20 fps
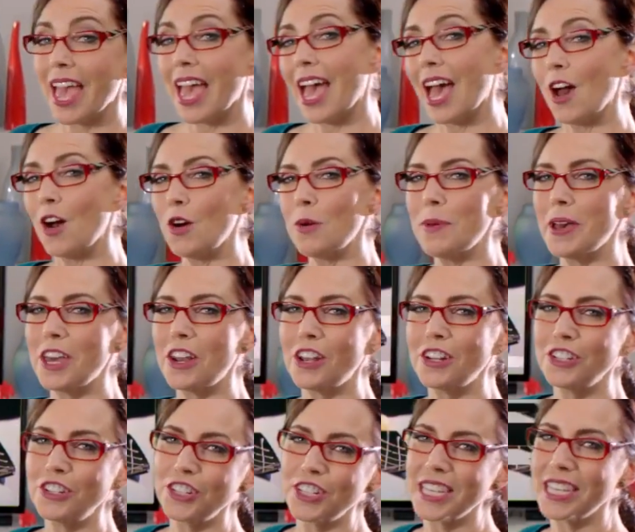How about
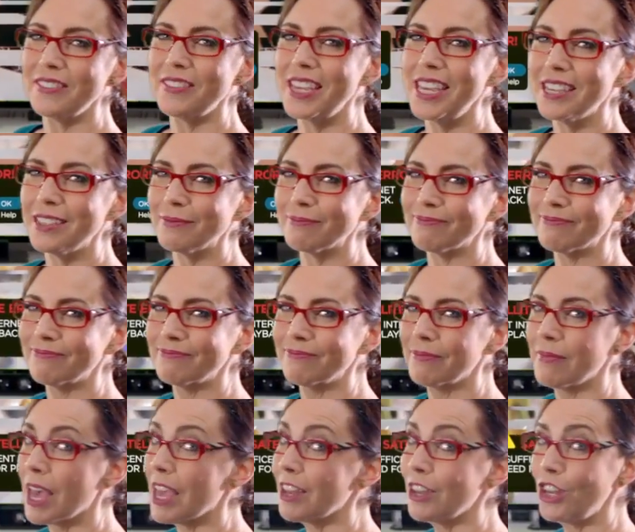on your TV?
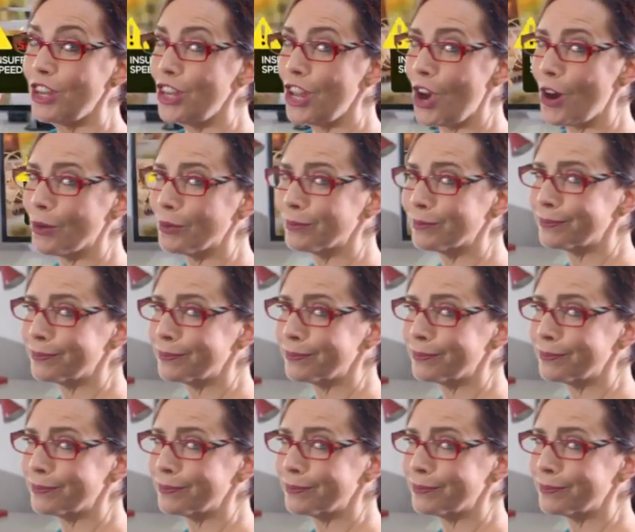No.